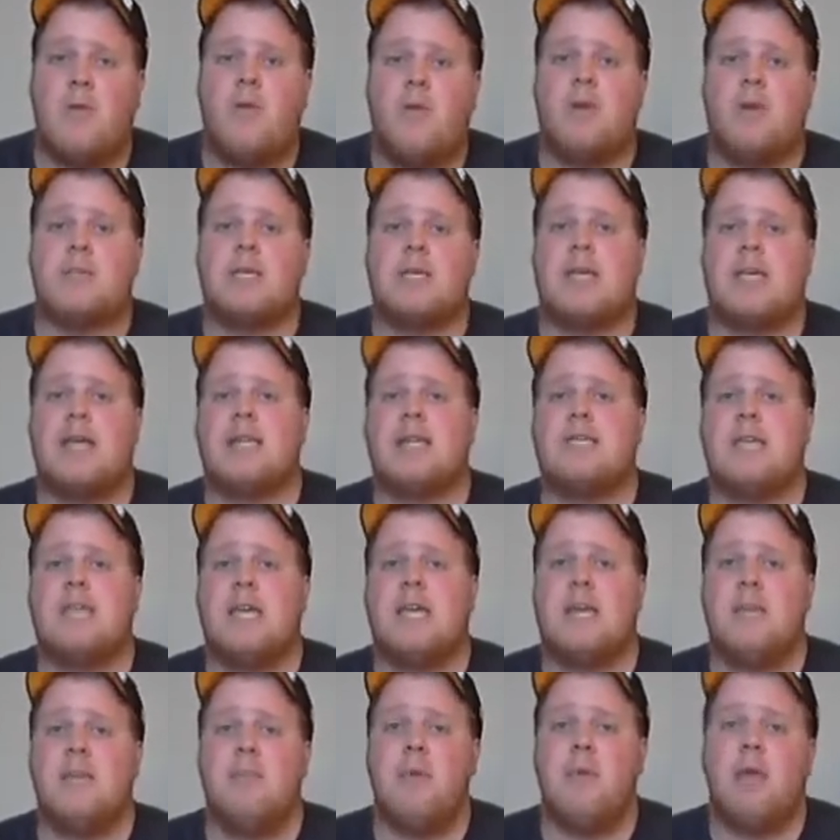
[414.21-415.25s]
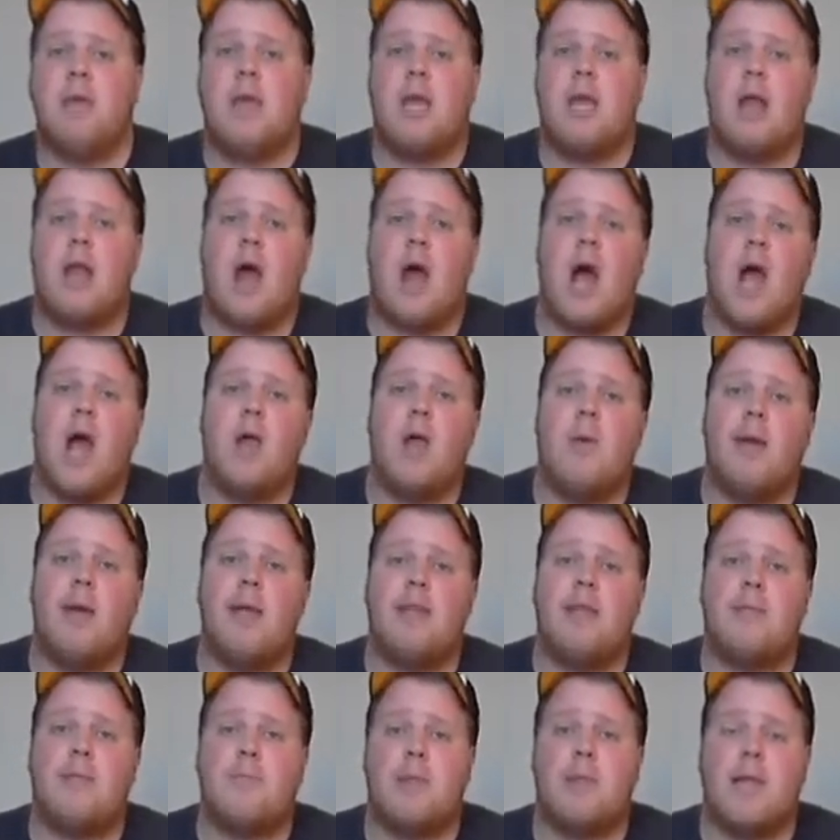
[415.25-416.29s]
was against him and Iran
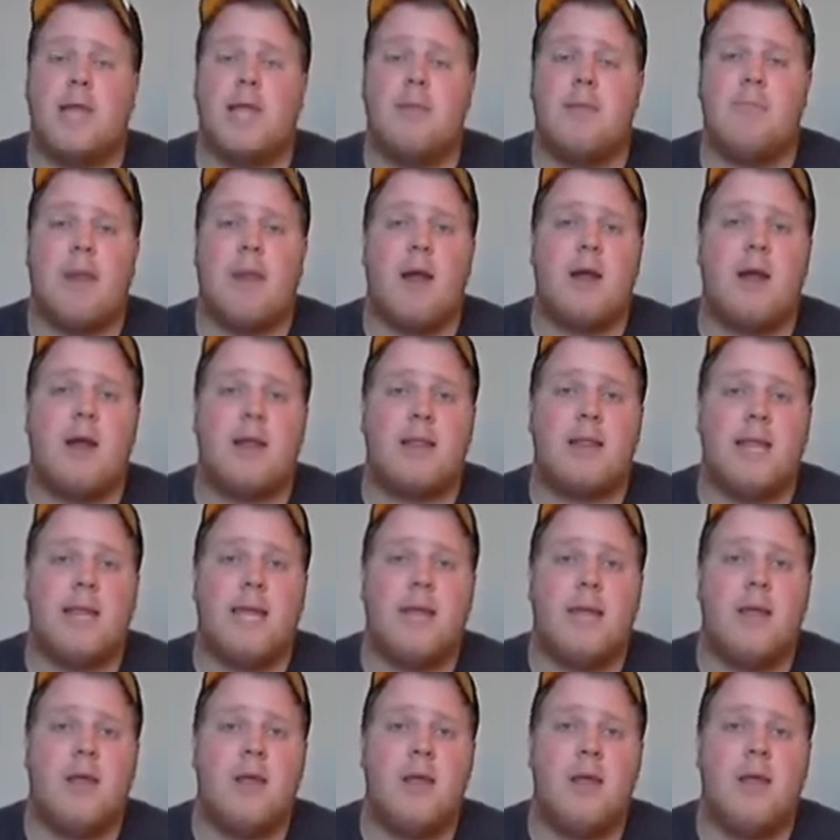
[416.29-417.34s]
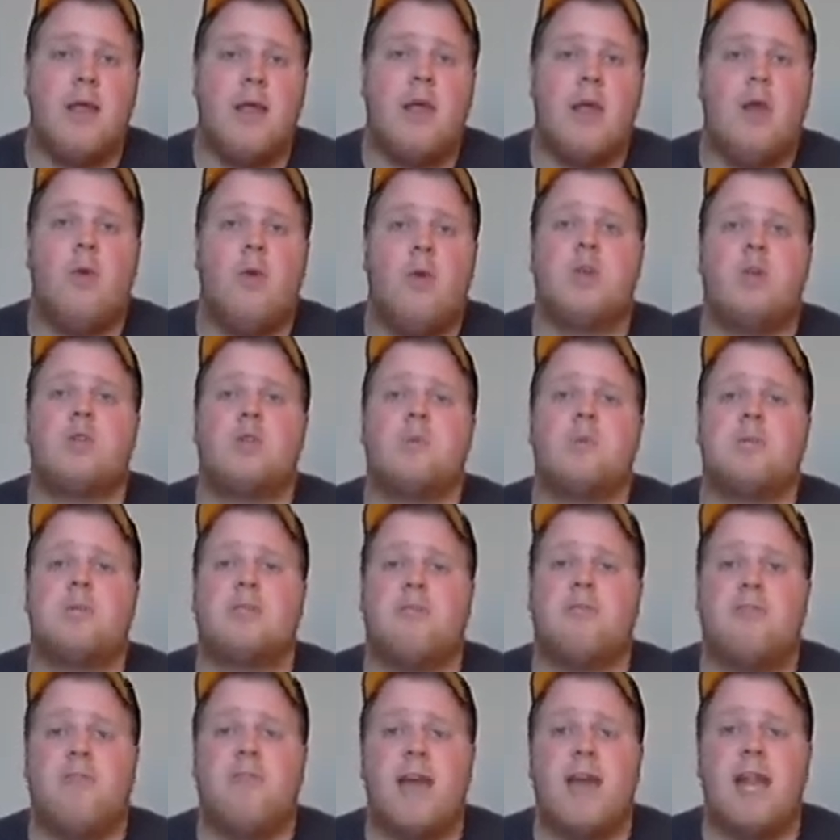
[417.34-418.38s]
the Blade Barkley, which was
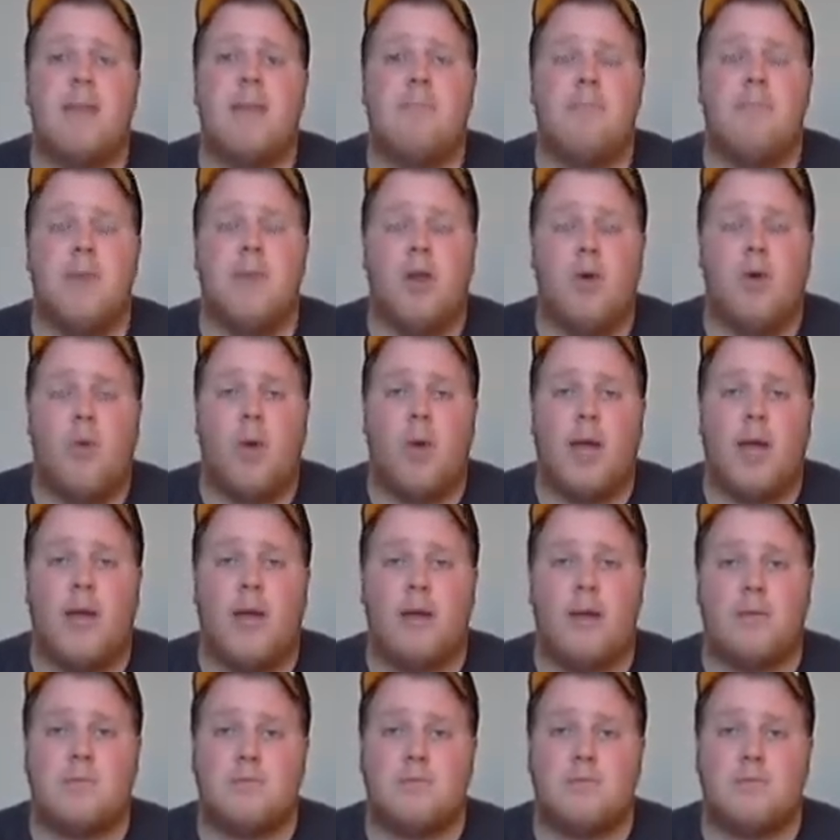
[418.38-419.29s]
a fight at middleweight.